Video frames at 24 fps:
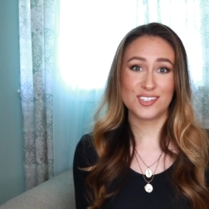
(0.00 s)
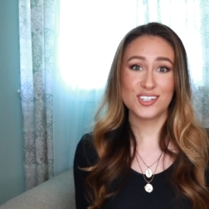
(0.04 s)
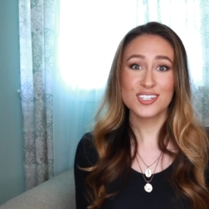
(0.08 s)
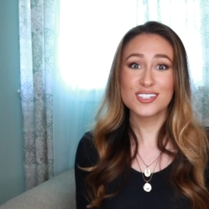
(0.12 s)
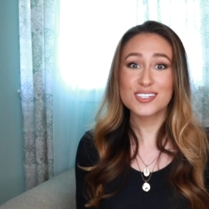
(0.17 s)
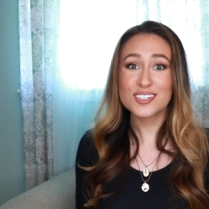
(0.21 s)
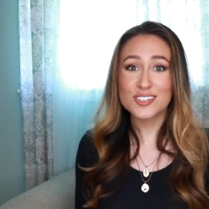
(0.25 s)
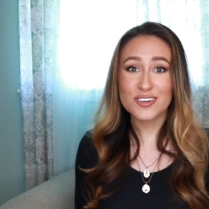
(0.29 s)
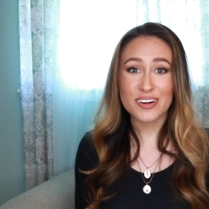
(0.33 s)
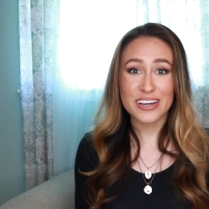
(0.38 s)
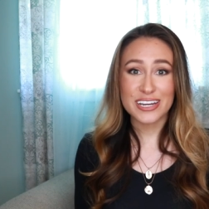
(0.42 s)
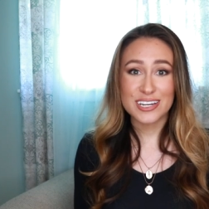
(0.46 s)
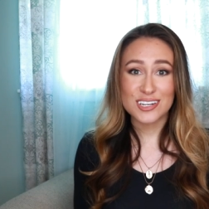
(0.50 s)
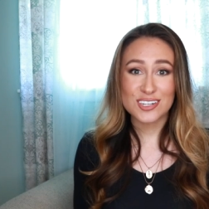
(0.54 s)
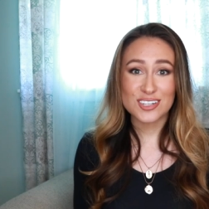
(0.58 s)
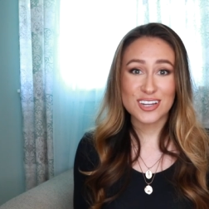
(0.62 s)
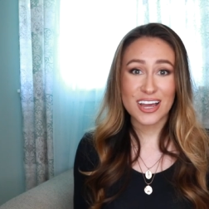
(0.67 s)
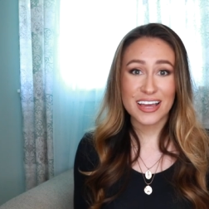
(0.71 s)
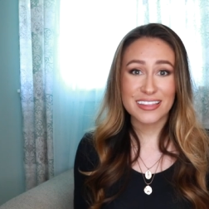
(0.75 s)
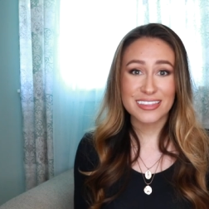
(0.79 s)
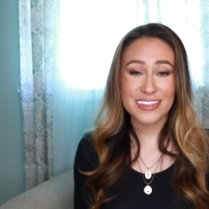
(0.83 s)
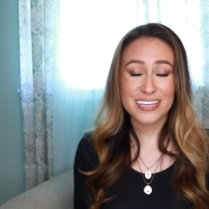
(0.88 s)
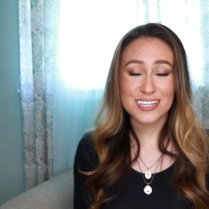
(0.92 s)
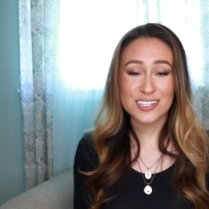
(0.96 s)
Just
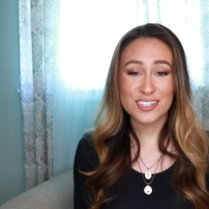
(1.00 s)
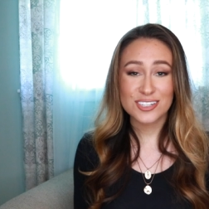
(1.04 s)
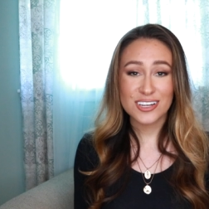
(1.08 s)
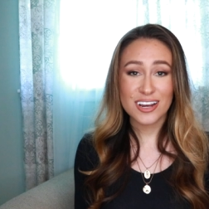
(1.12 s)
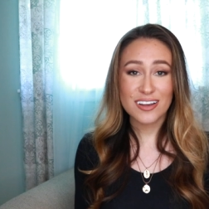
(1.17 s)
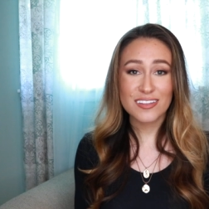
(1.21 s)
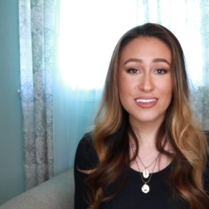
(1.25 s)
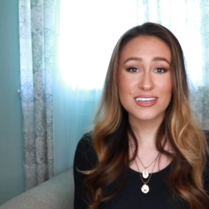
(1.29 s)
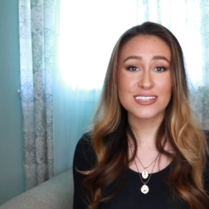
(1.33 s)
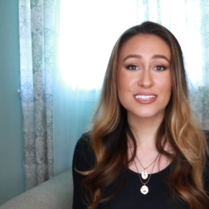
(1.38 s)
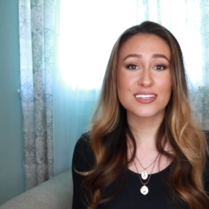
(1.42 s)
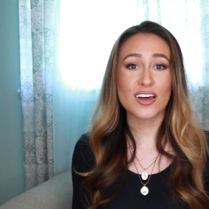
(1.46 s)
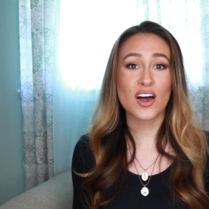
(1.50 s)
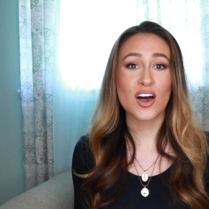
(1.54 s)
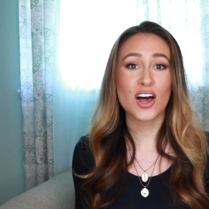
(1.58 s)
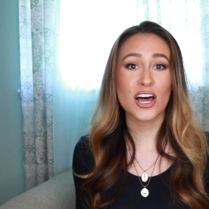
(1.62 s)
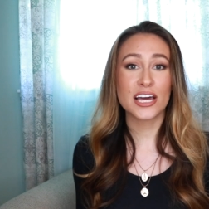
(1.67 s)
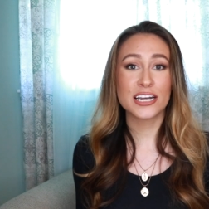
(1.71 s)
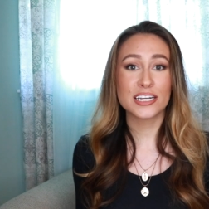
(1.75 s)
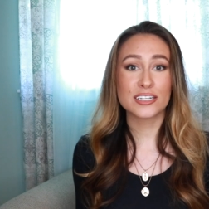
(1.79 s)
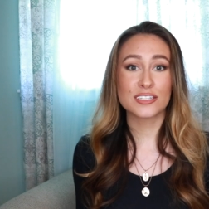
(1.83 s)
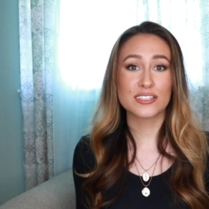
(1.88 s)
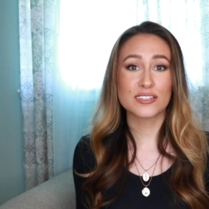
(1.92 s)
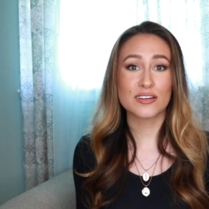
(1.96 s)
screenshot this, share this
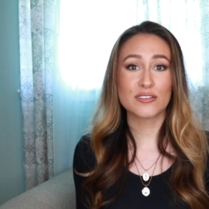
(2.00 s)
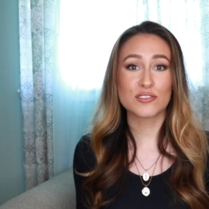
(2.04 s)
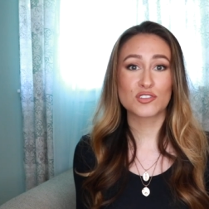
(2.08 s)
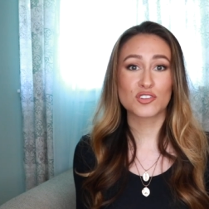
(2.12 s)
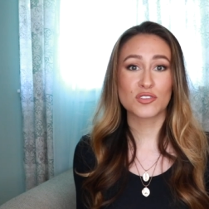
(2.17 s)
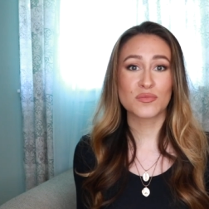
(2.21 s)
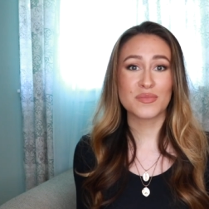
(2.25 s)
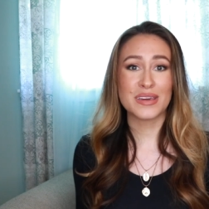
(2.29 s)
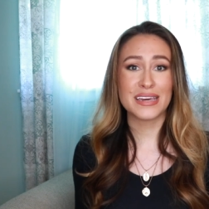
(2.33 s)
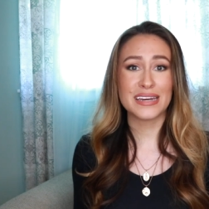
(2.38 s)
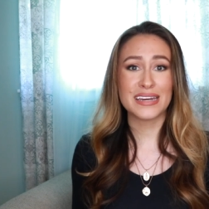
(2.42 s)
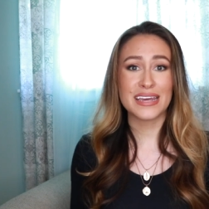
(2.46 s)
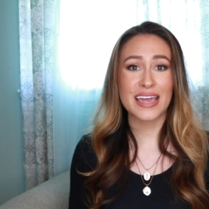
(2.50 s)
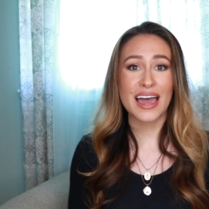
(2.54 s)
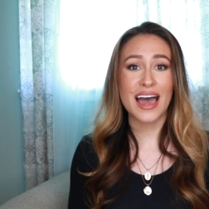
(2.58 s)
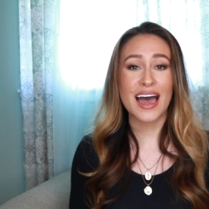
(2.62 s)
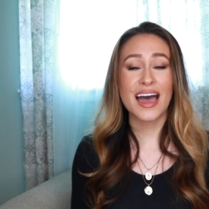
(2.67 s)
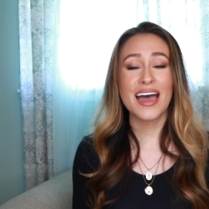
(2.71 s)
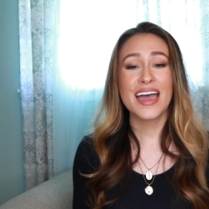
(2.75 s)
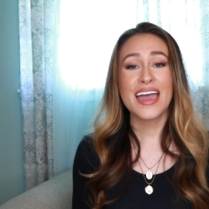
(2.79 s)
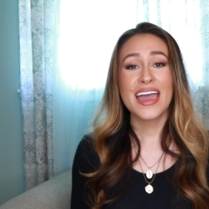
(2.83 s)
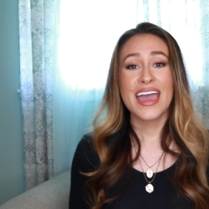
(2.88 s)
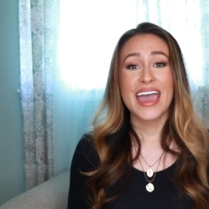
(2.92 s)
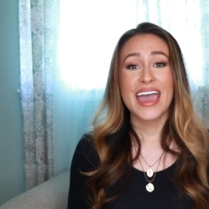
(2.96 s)
on social media.